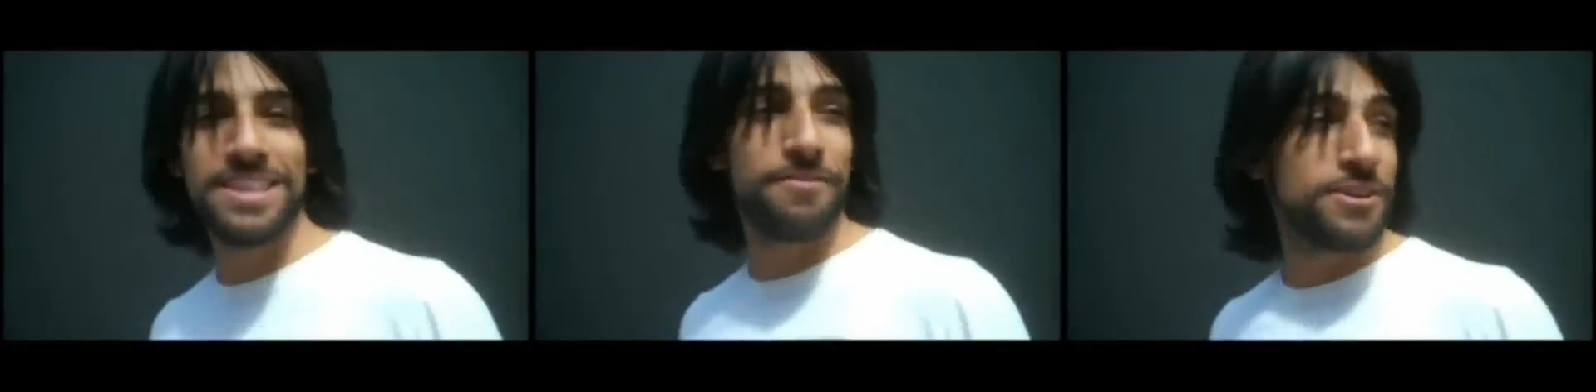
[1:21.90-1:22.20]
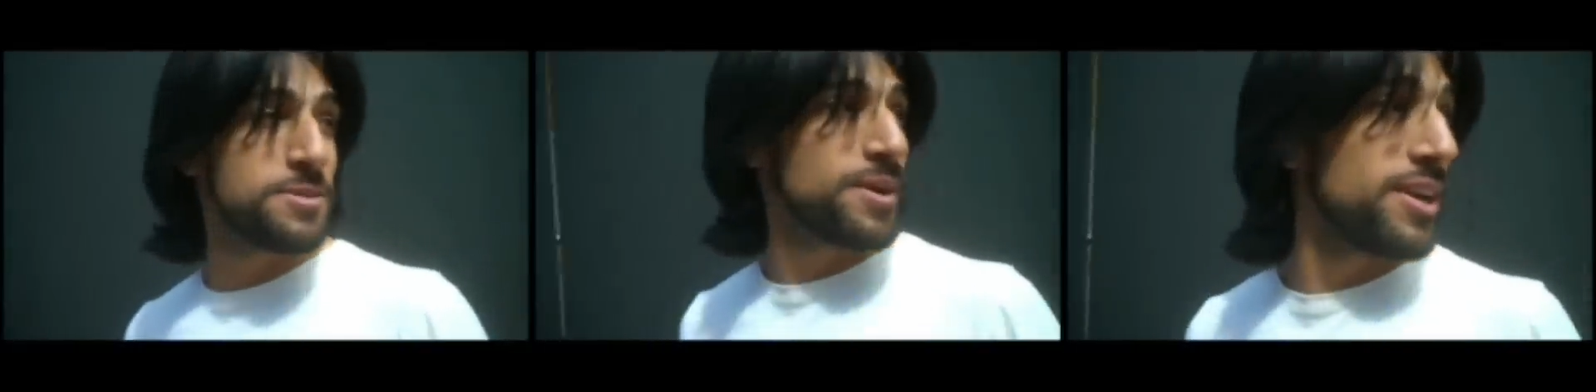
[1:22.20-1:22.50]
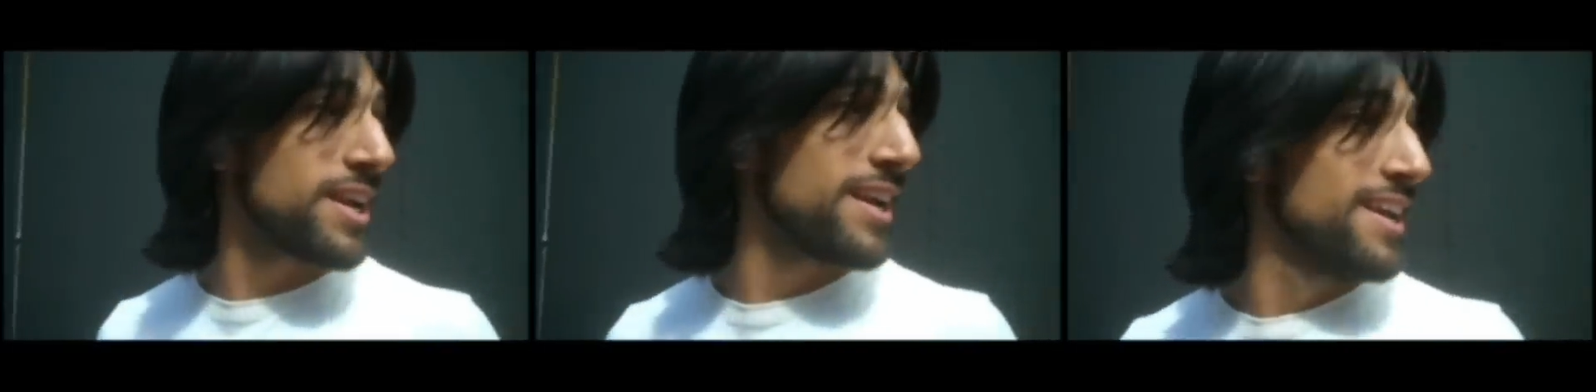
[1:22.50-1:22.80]
the first somebody
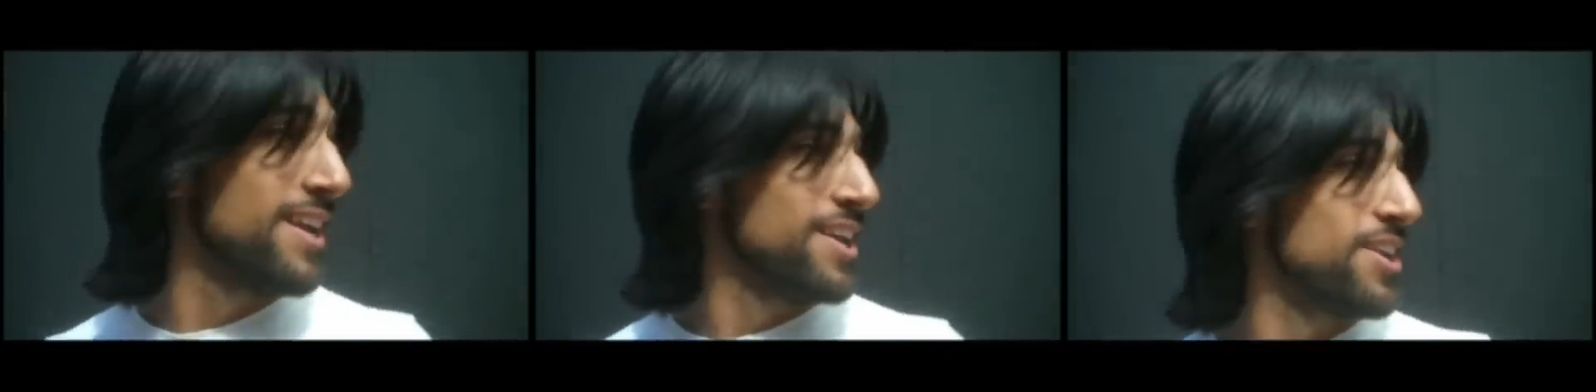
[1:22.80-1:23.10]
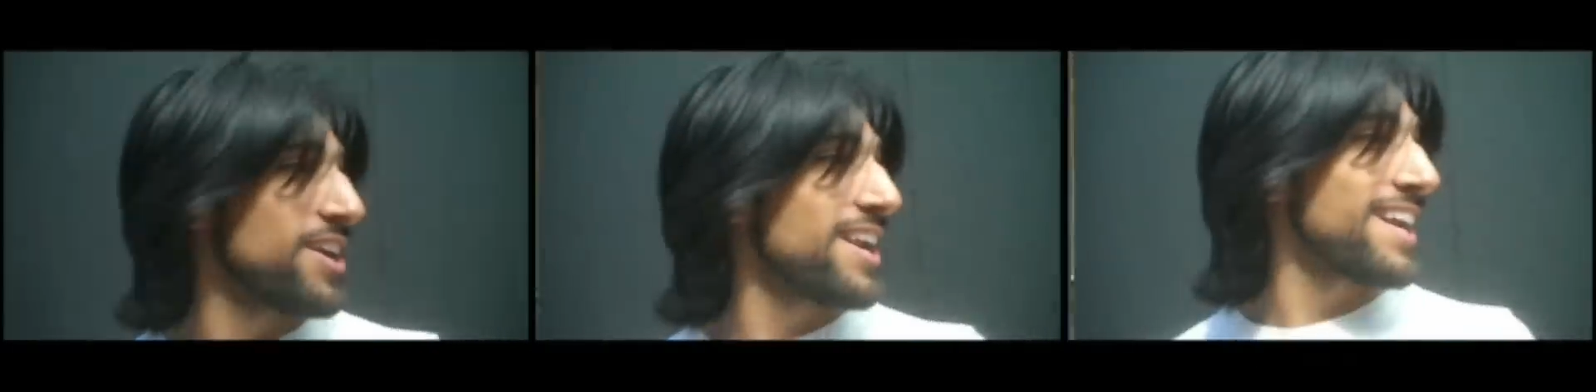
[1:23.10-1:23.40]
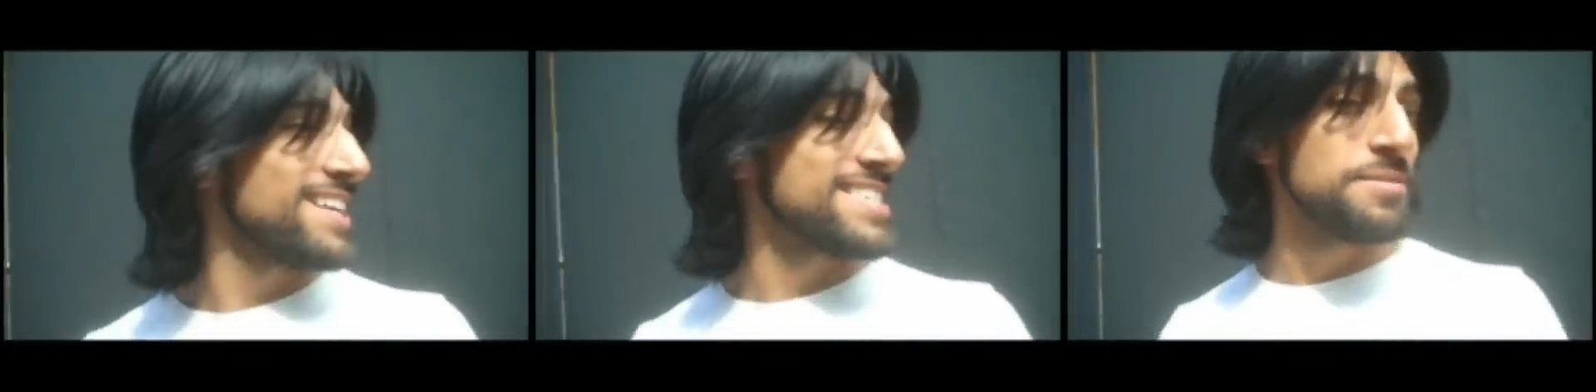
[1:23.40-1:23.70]
part. Somebody rub in the
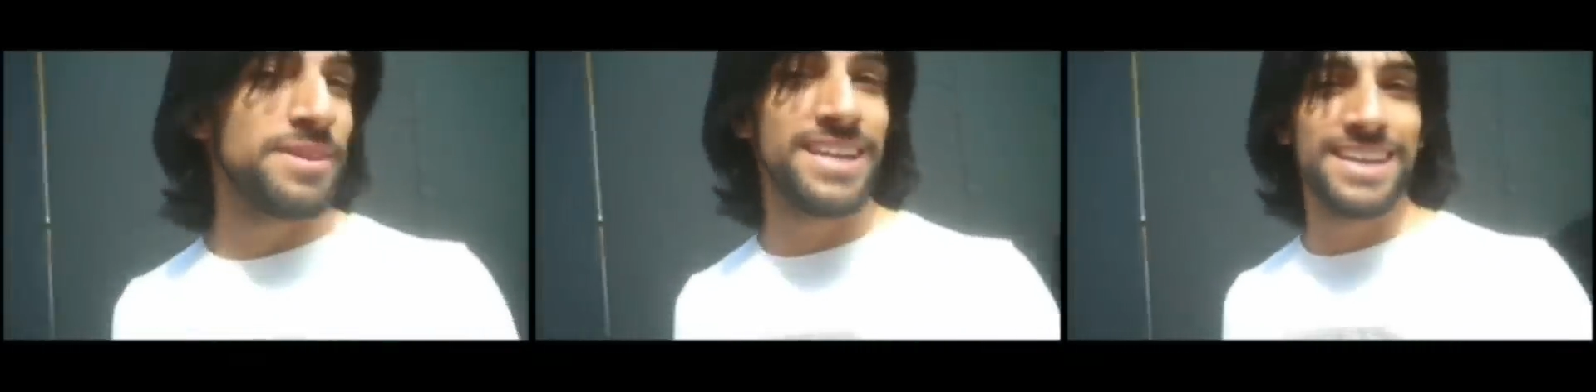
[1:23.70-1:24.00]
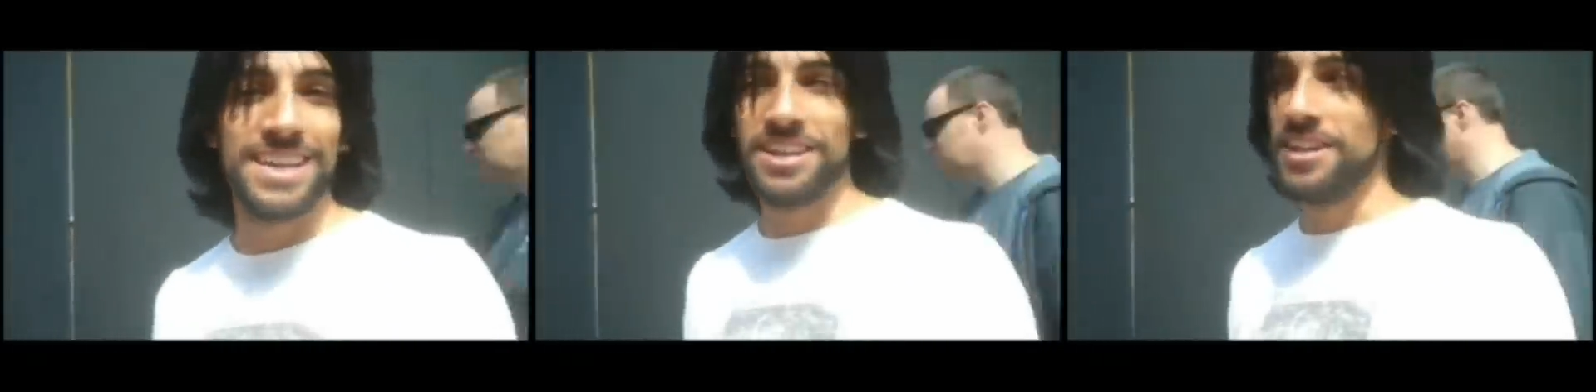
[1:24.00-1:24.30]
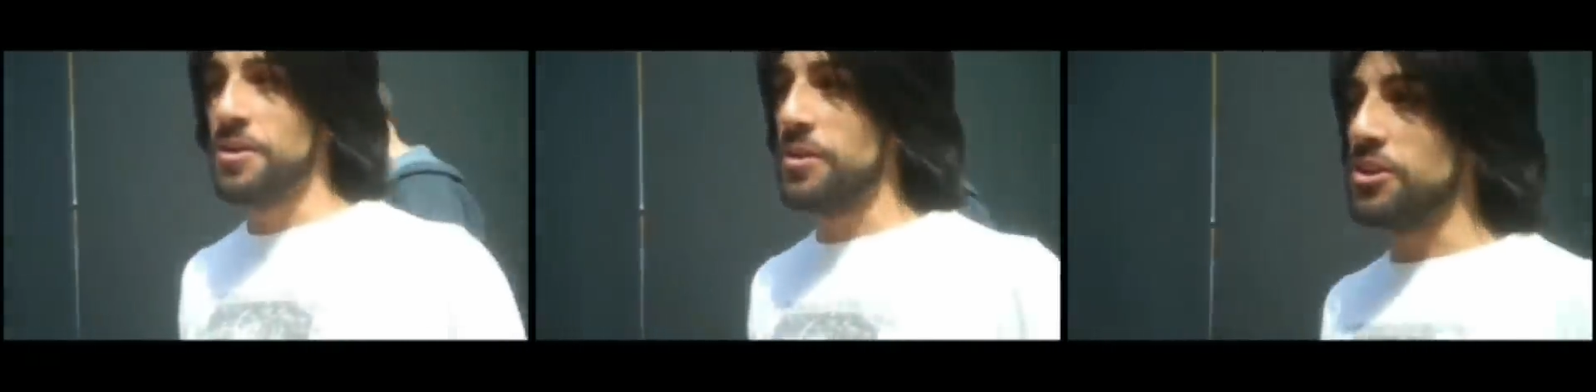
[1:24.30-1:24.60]
sunblock for somebody, me?
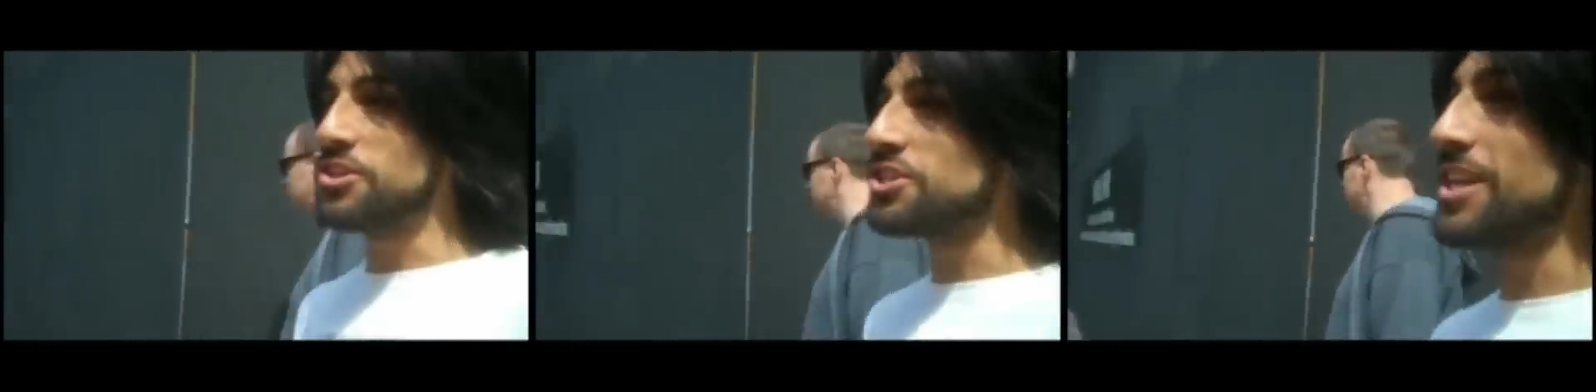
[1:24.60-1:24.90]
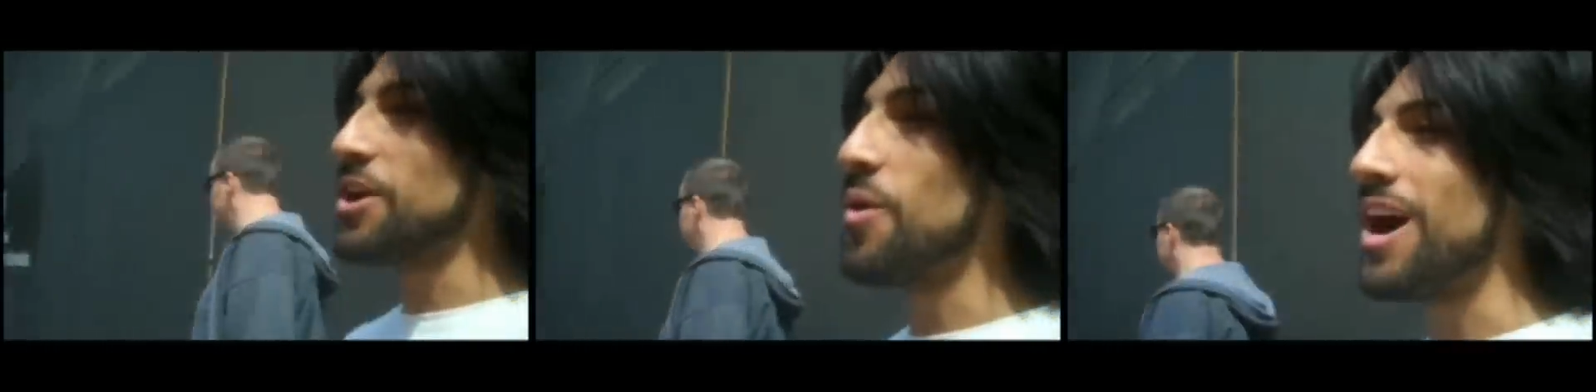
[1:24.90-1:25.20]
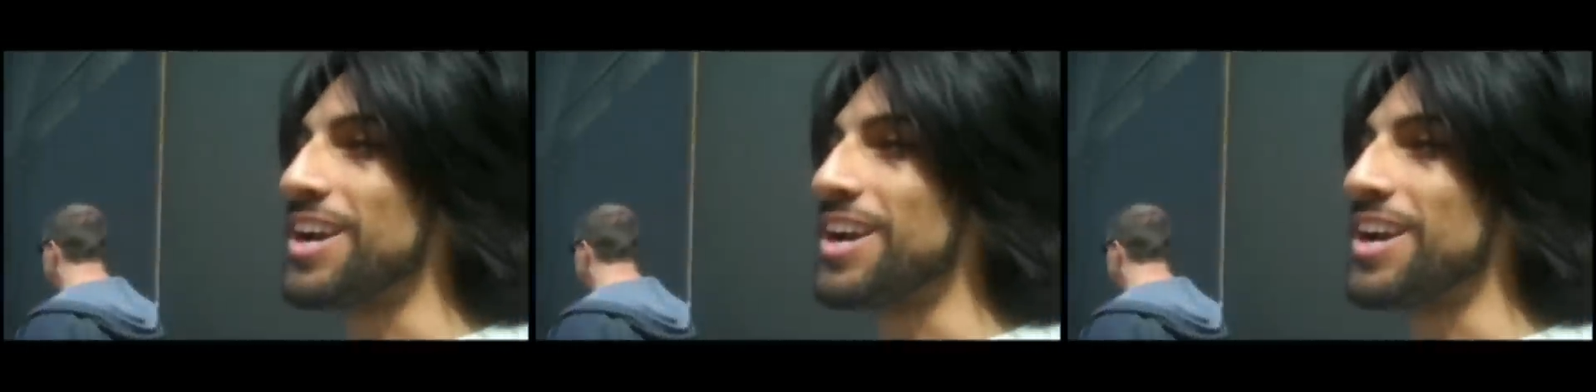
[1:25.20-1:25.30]
You just gotta walk